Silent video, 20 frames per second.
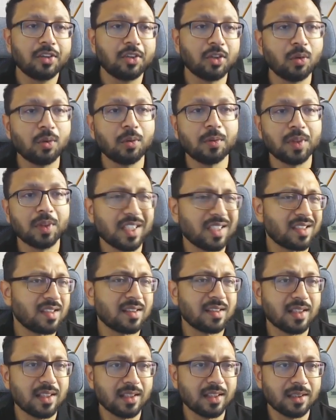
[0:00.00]
So
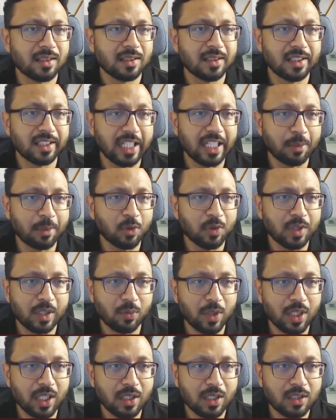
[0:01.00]
this is the demo
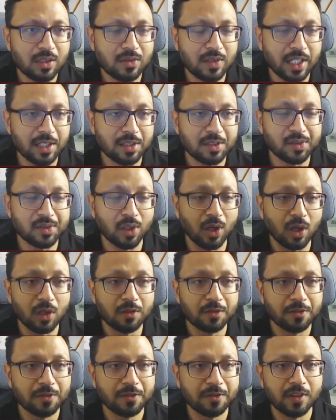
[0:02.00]
that we try to
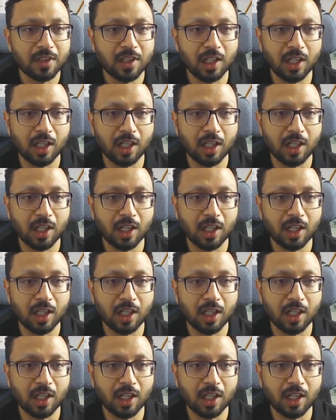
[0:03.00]
solve.